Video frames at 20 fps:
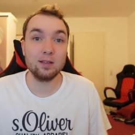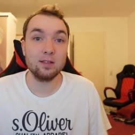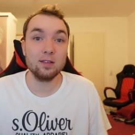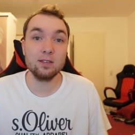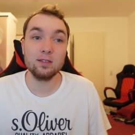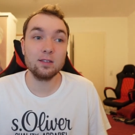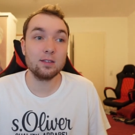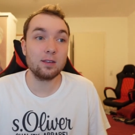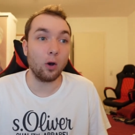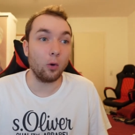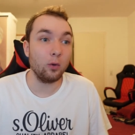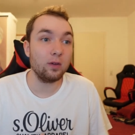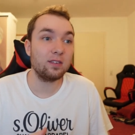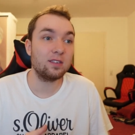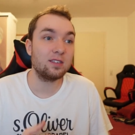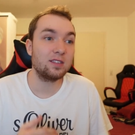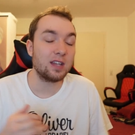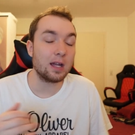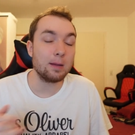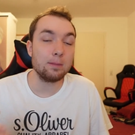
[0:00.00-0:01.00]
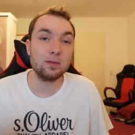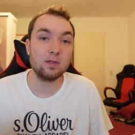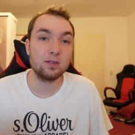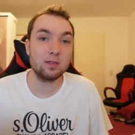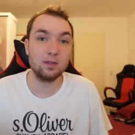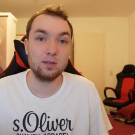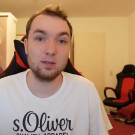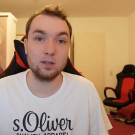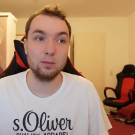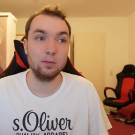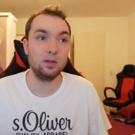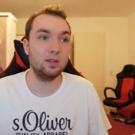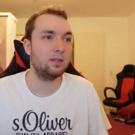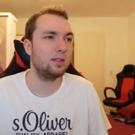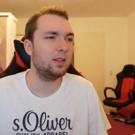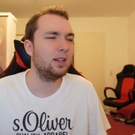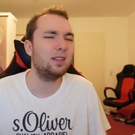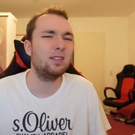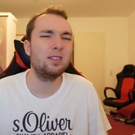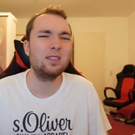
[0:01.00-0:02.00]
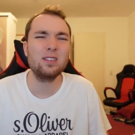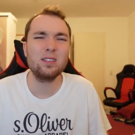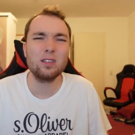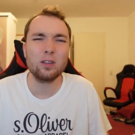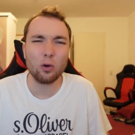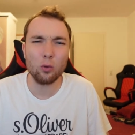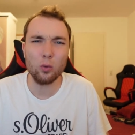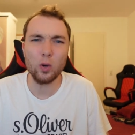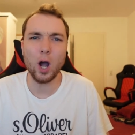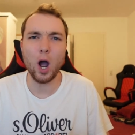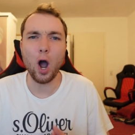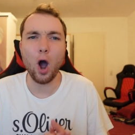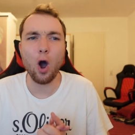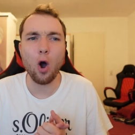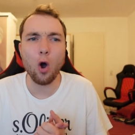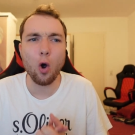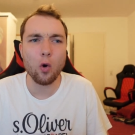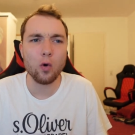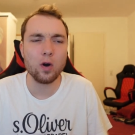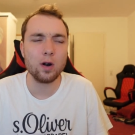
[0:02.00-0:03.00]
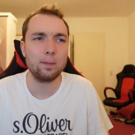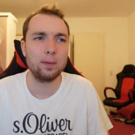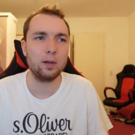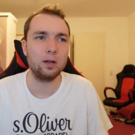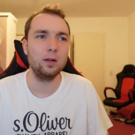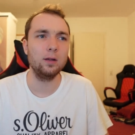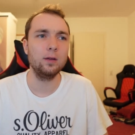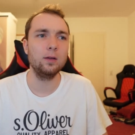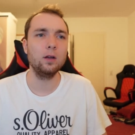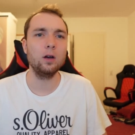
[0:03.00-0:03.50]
This whole stamp system is so horrible.